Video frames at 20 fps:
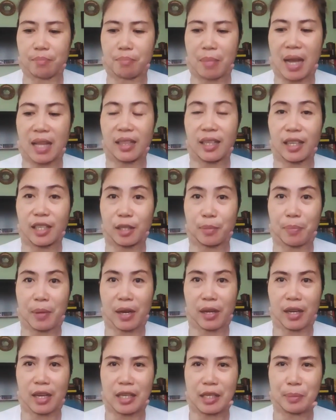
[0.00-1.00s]
bad
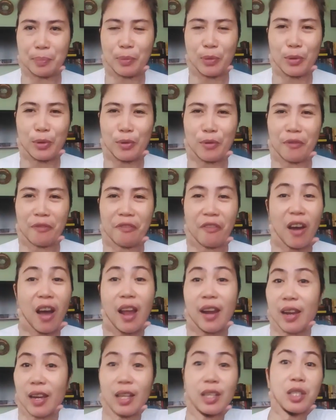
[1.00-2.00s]
experience, puro
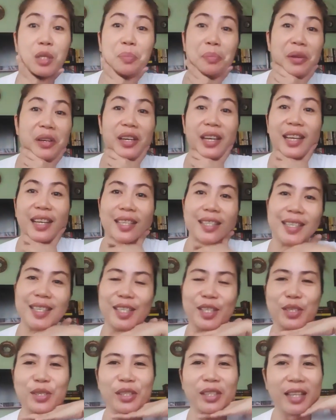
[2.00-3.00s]
fun
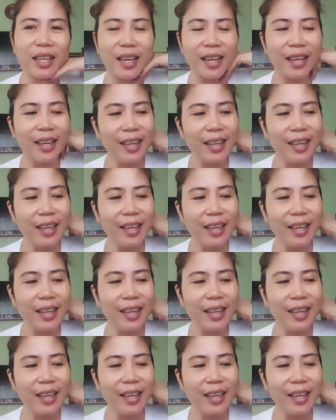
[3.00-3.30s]
experiences yung